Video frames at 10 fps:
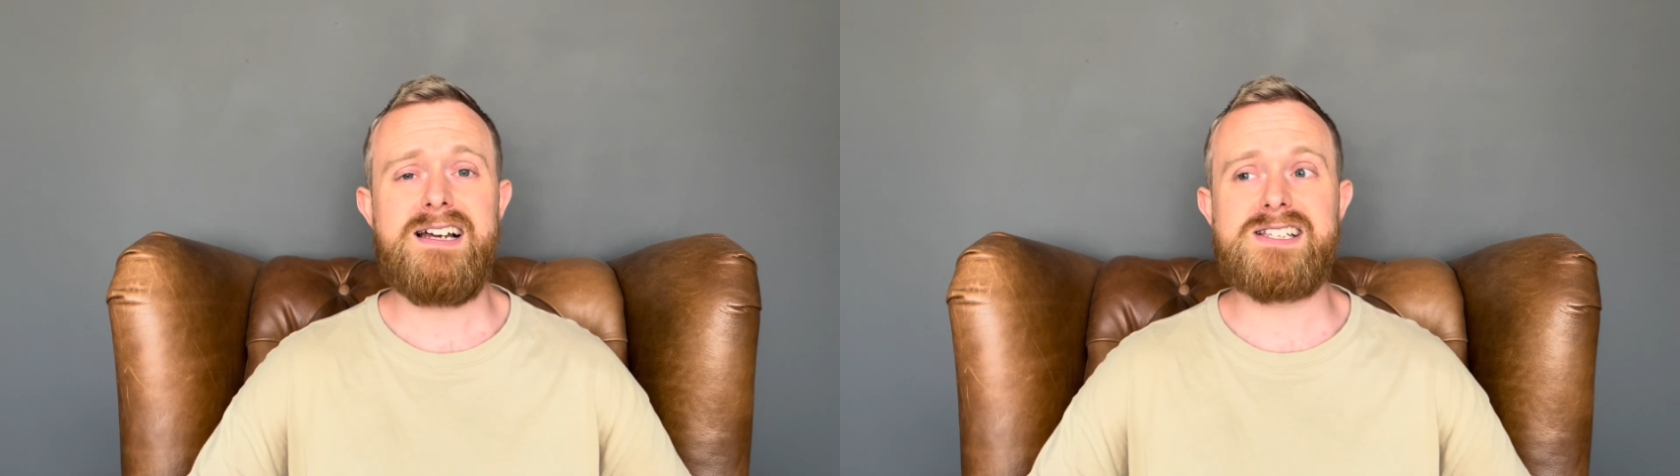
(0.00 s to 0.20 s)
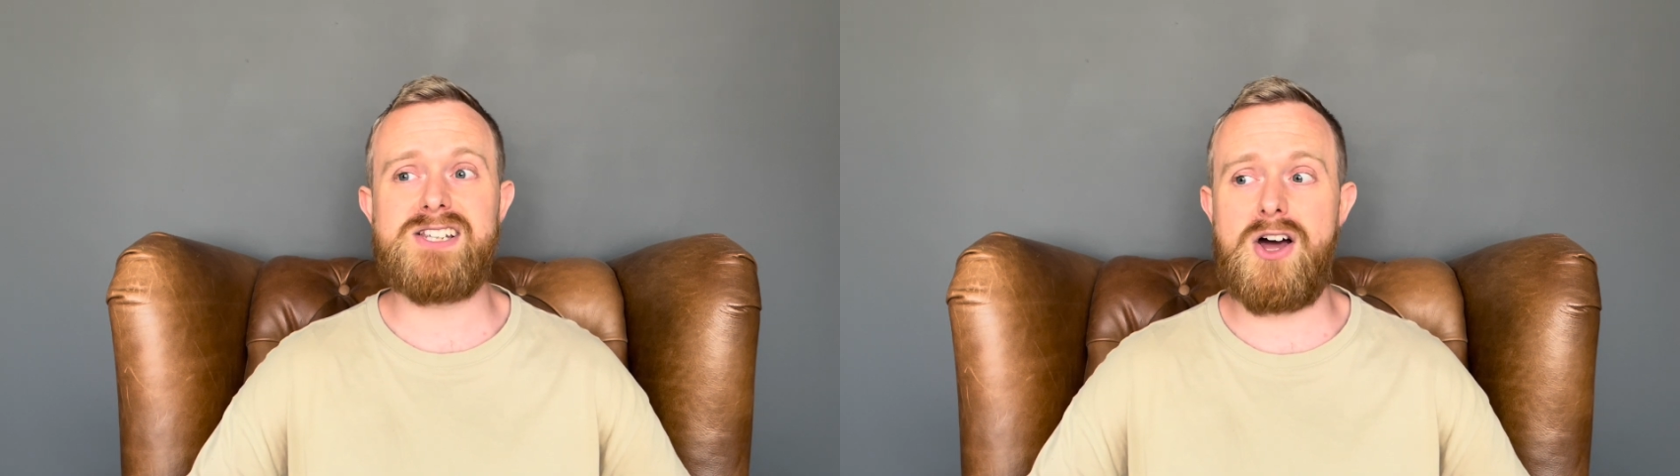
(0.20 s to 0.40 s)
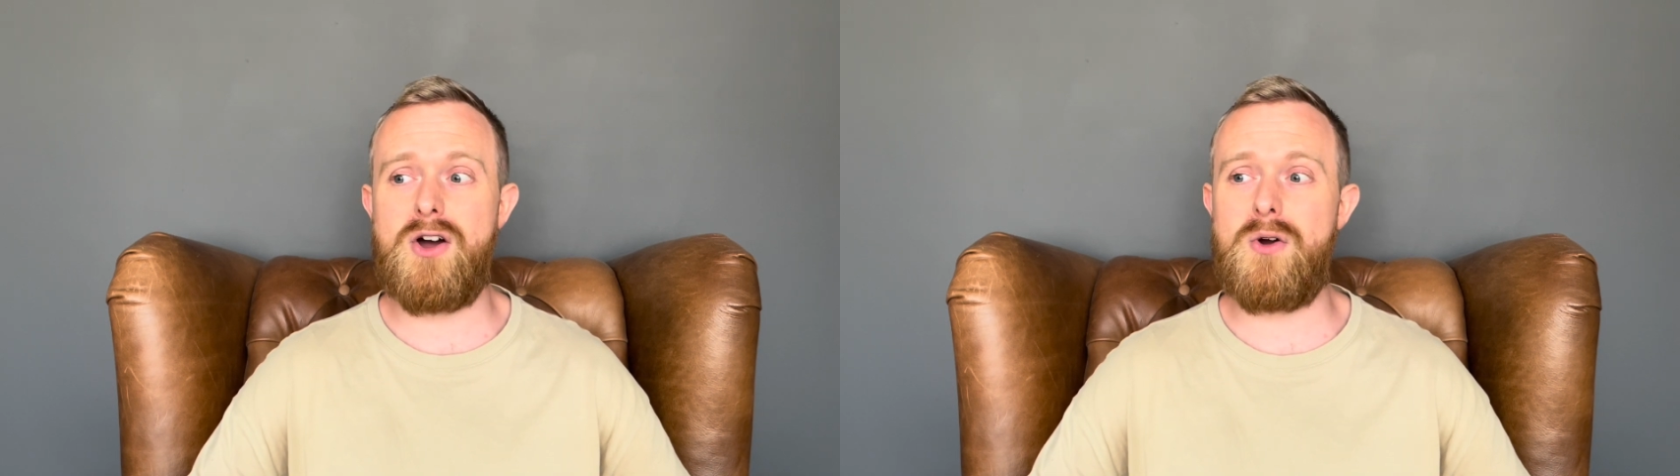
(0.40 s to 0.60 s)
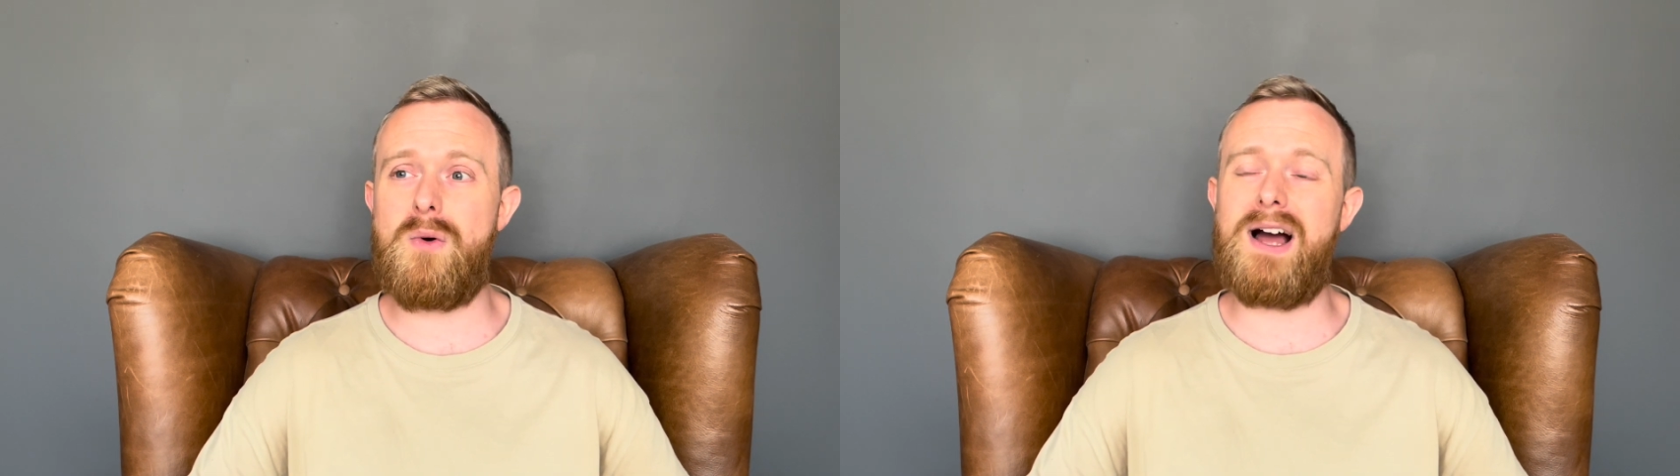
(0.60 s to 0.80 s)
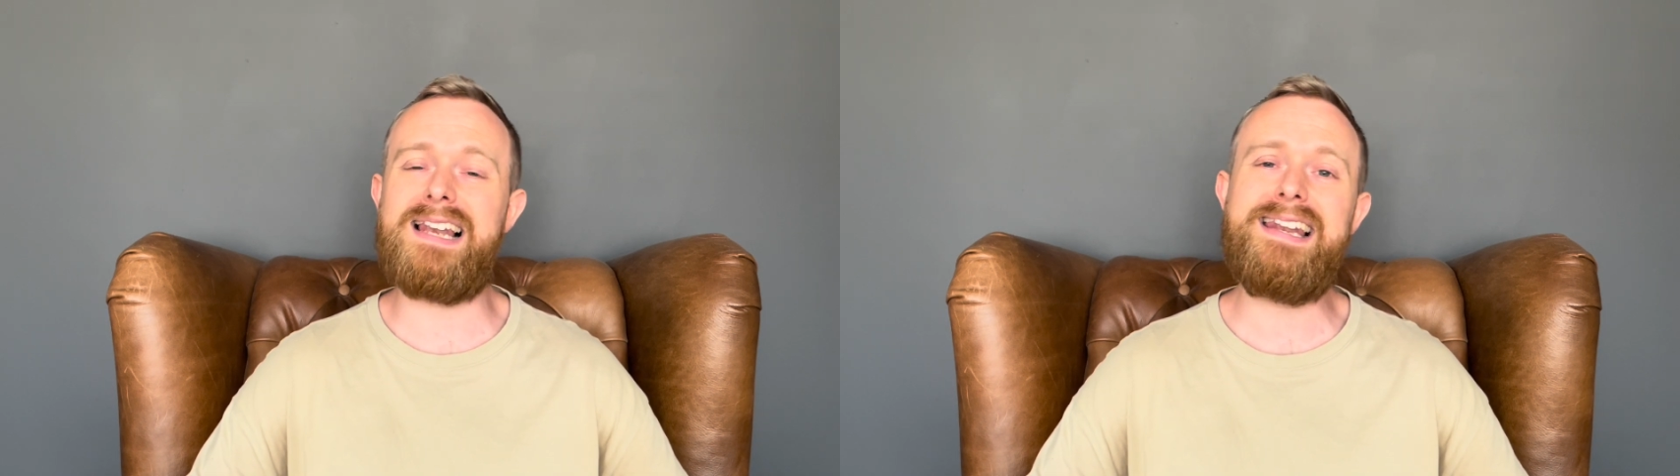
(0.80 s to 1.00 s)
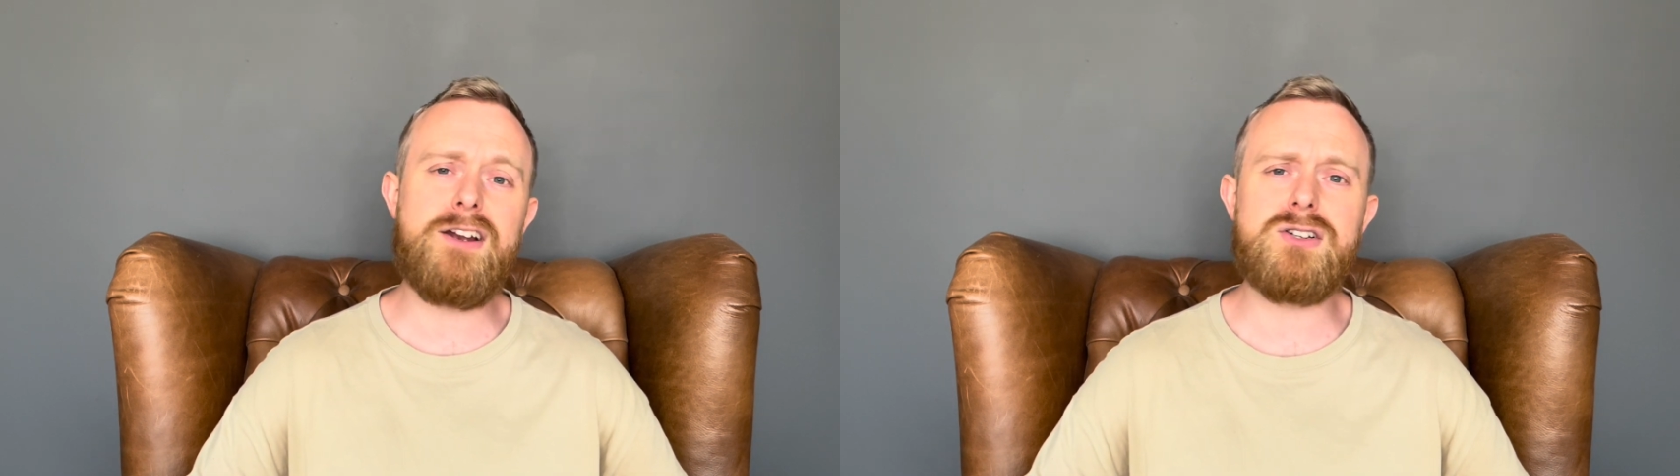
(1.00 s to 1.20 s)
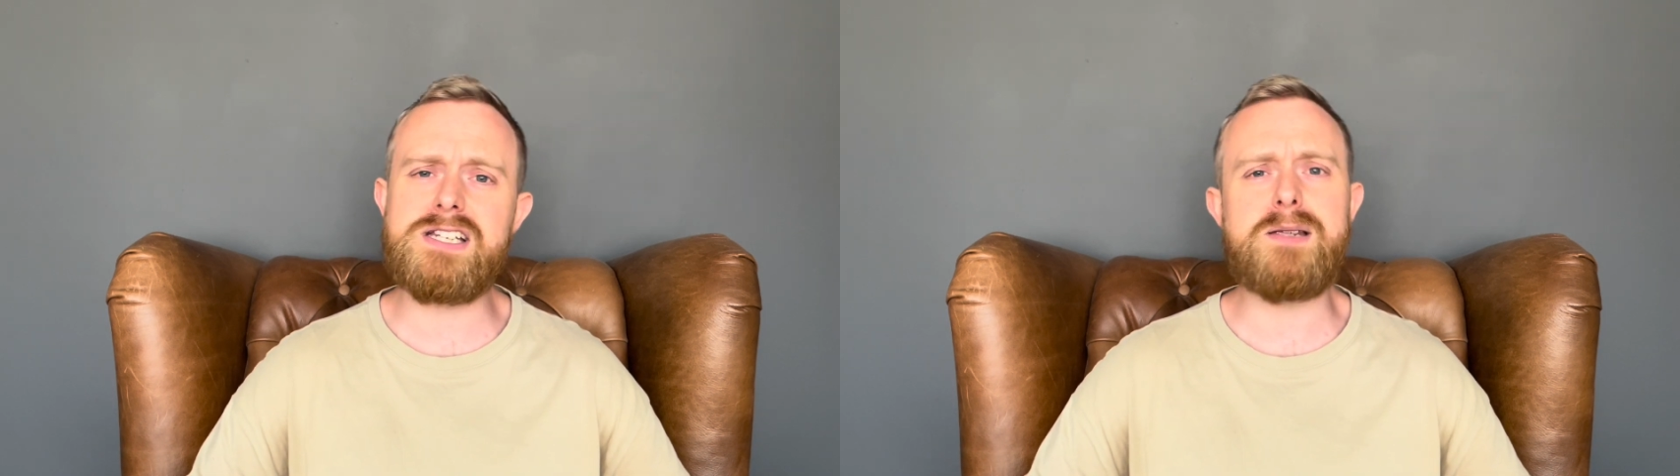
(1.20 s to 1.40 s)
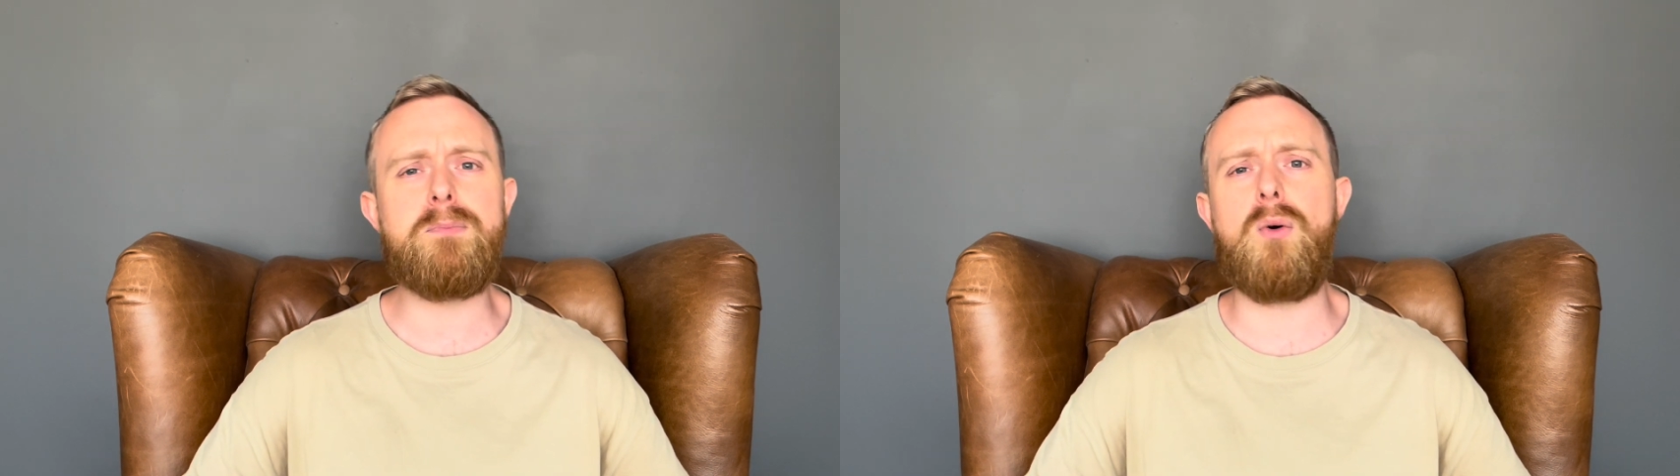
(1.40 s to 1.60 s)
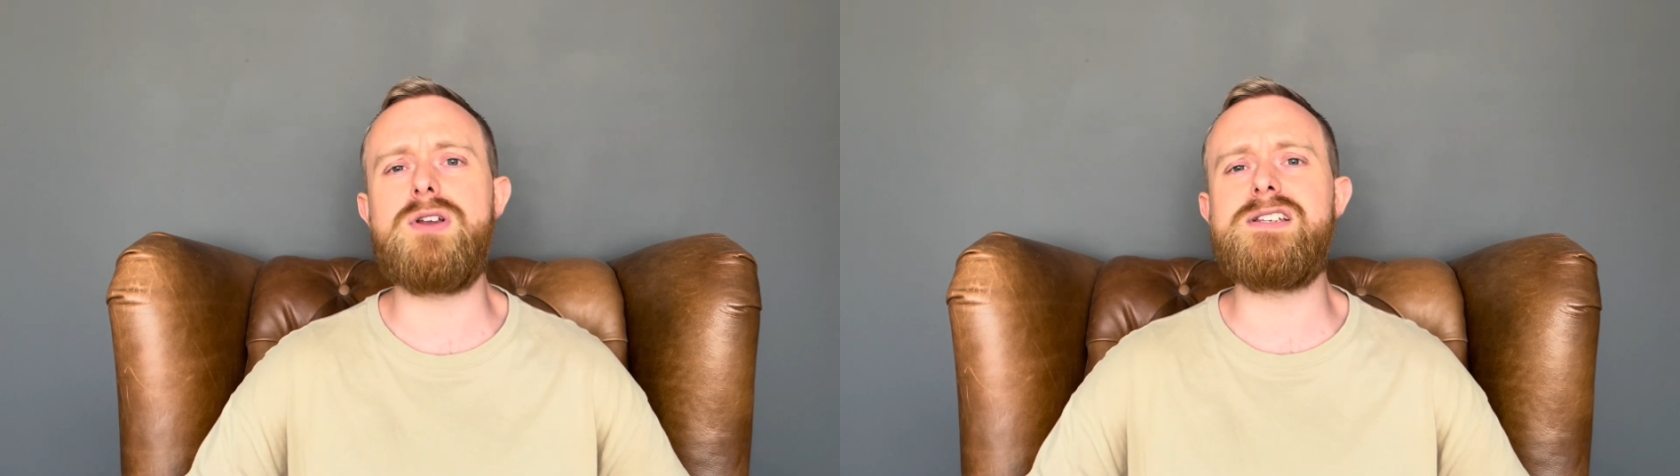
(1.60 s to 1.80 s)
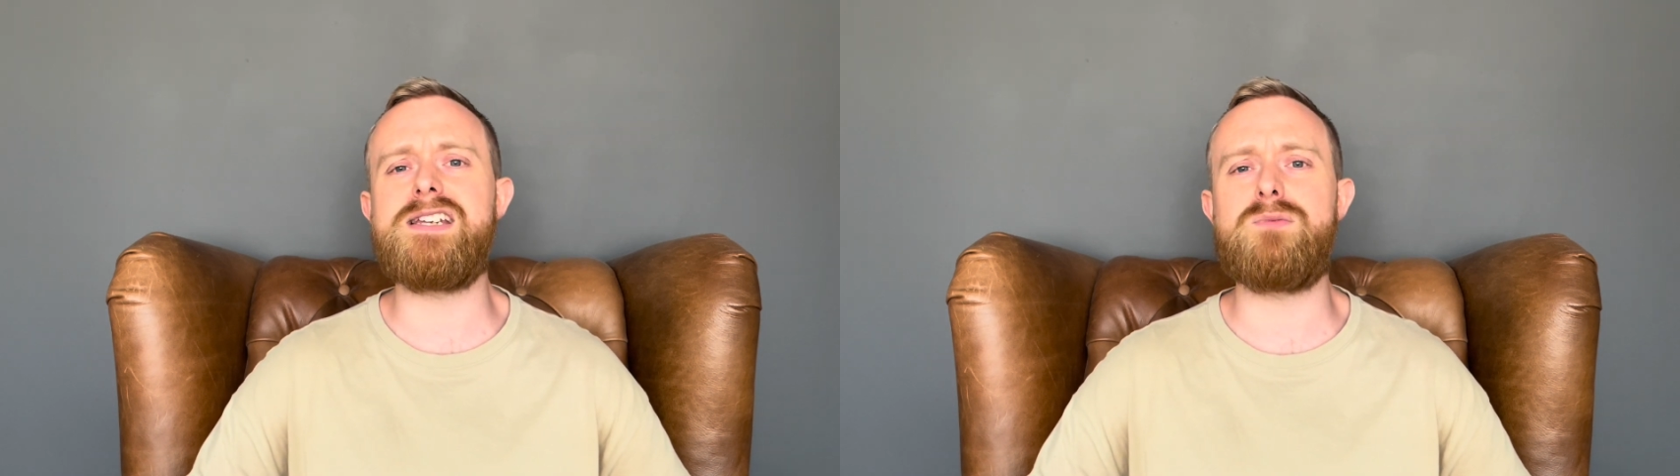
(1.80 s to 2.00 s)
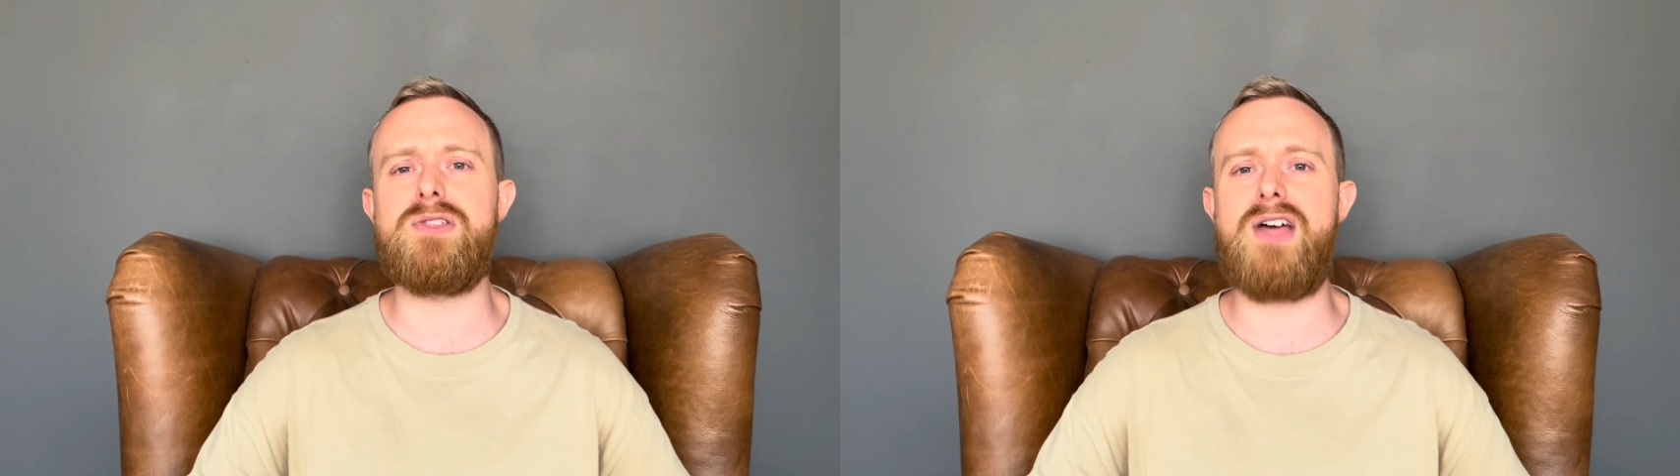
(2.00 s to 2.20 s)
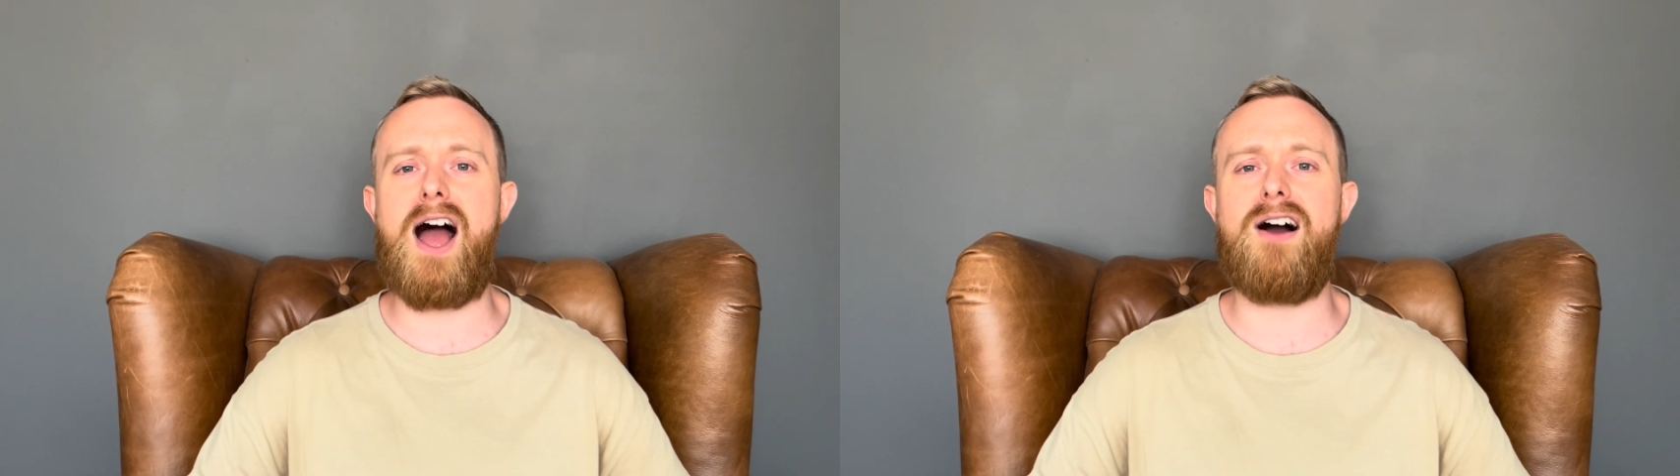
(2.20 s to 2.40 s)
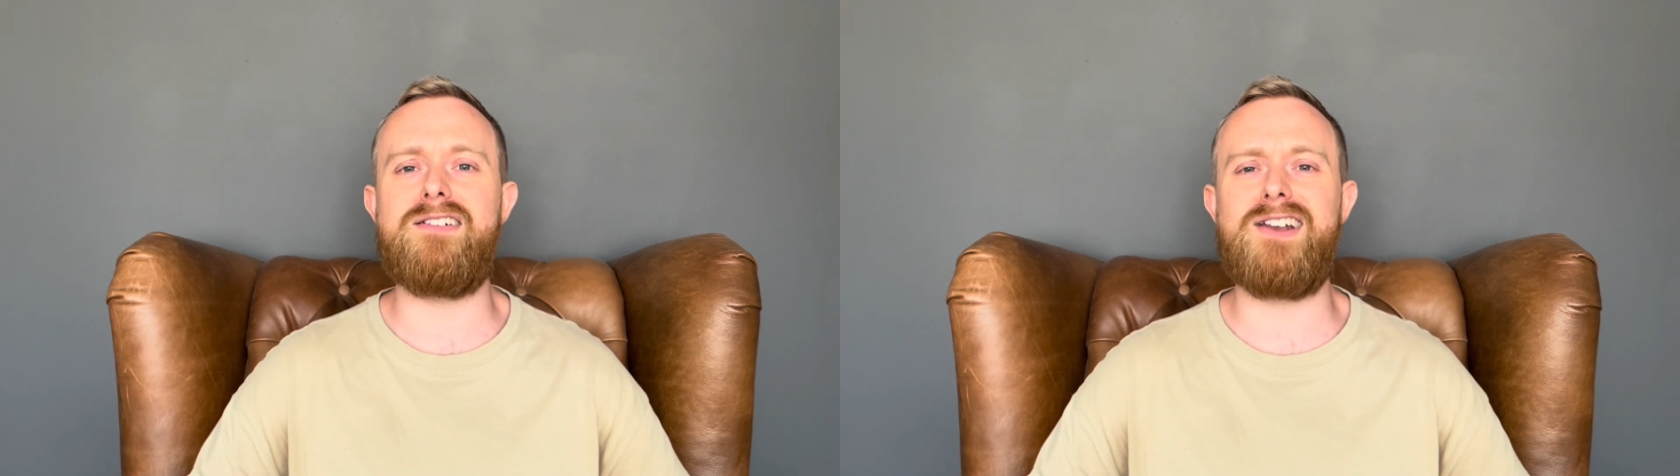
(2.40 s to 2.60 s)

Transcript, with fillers: So a little disappointed with that.